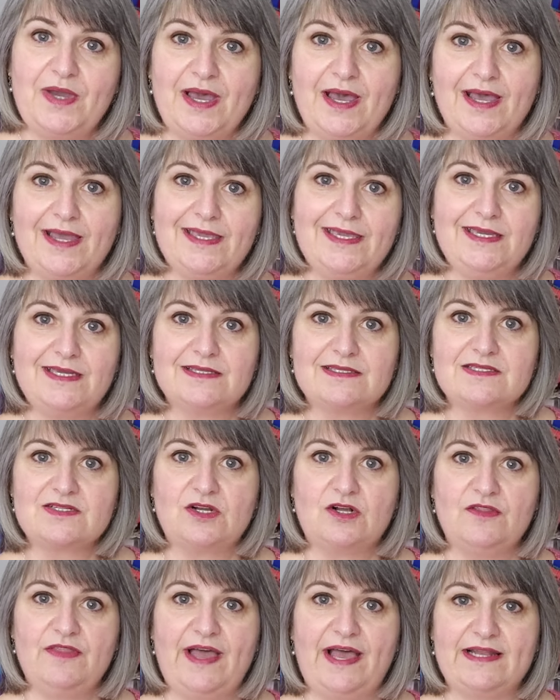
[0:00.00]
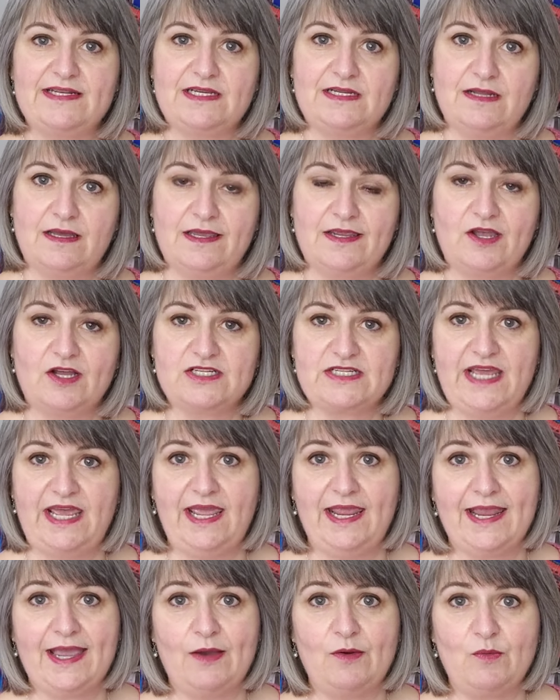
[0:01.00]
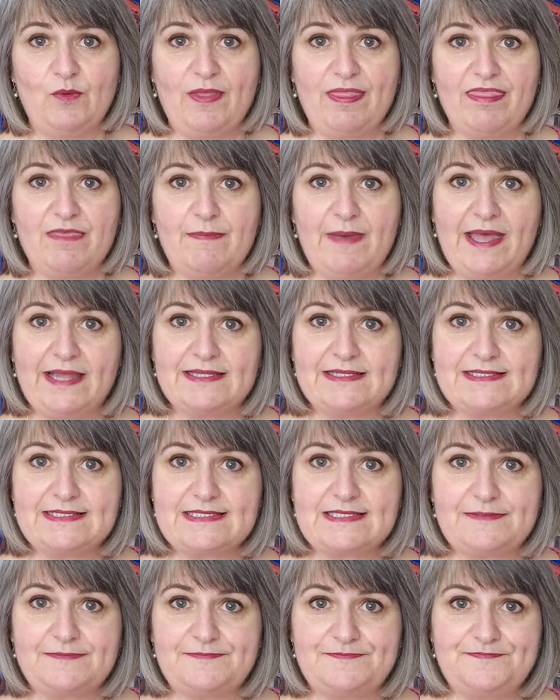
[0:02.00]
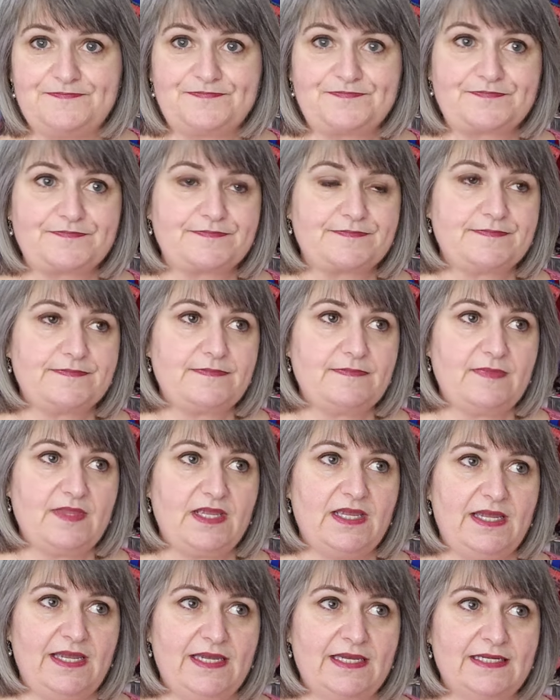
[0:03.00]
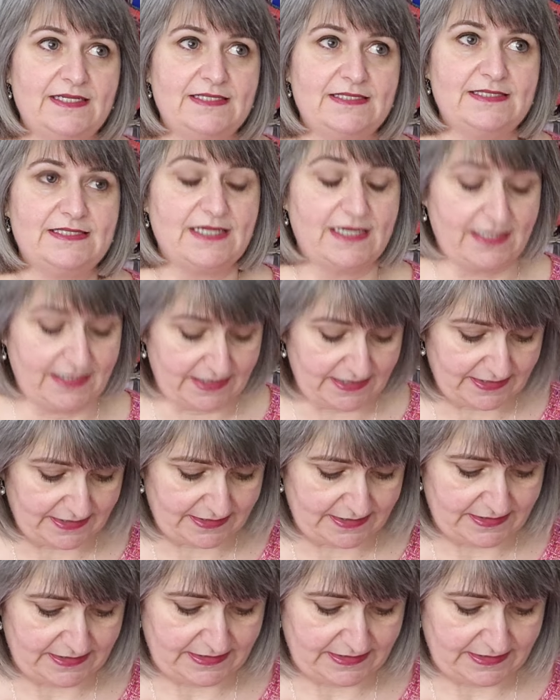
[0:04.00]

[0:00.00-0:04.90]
Uh, he installed that and I got to hang out with the pets. And uh,